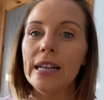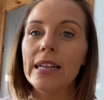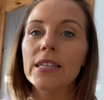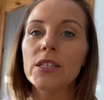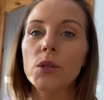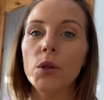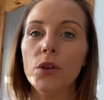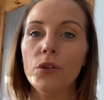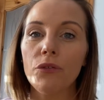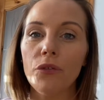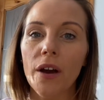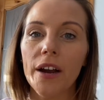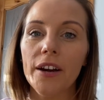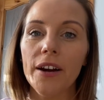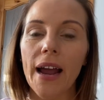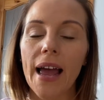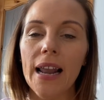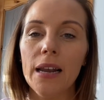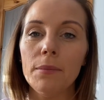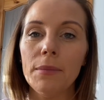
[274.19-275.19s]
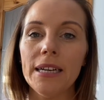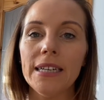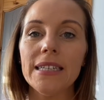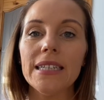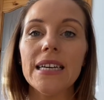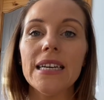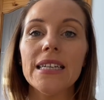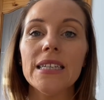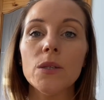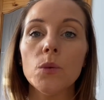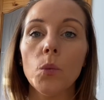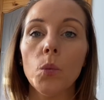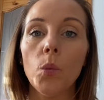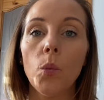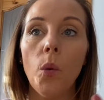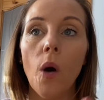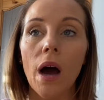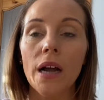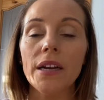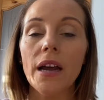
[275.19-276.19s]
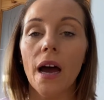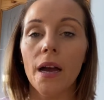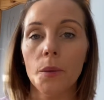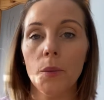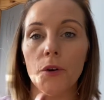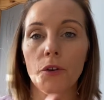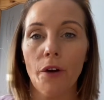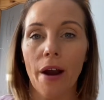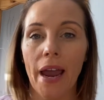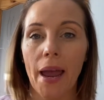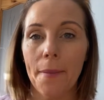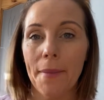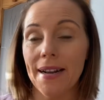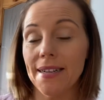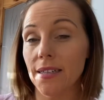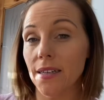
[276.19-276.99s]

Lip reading: So the fire element is what I would recommend,